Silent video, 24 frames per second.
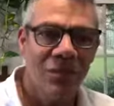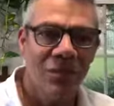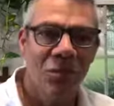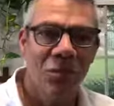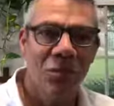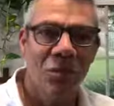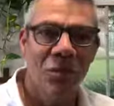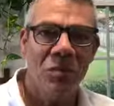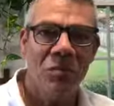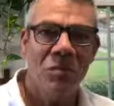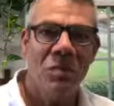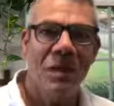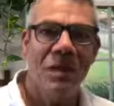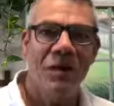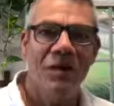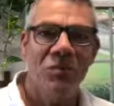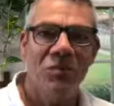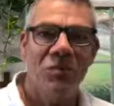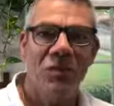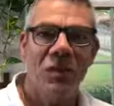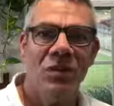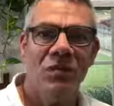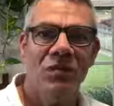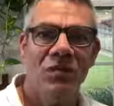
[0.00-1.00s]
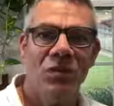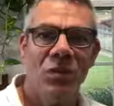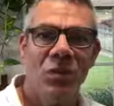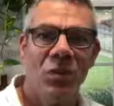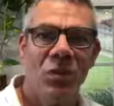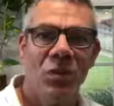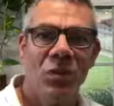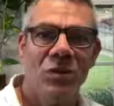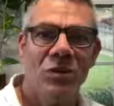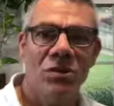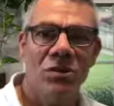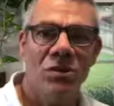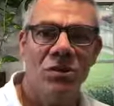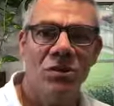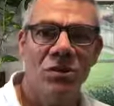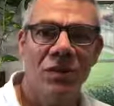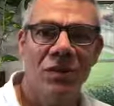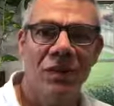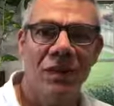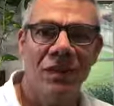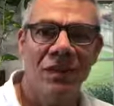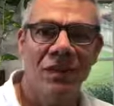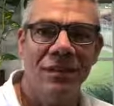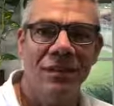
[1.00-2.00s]
would benefit from what you
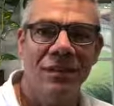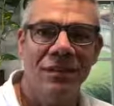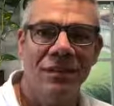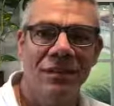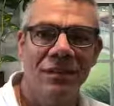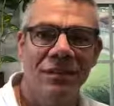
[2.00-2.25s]
sent.